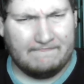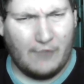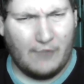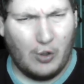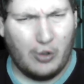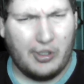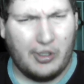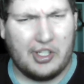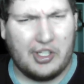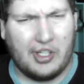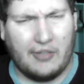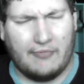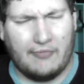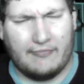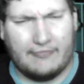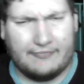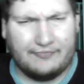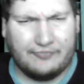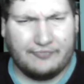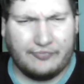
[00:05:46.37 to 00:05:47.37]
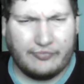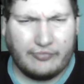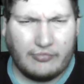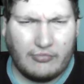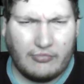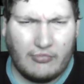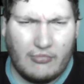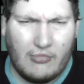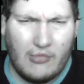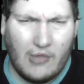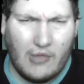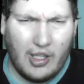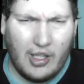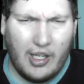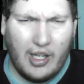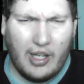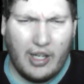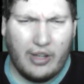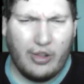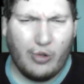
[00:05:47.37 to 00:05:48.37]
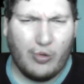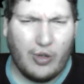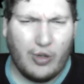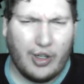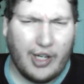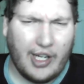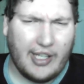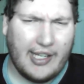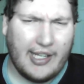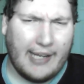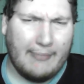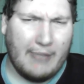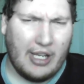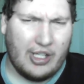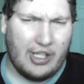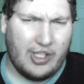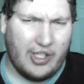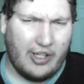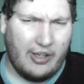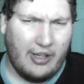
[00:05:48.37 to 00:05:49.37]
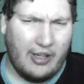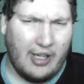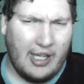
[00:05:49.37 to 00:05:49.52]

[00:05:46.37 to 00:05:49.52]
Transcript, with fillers: Origin: In the quirky dimension,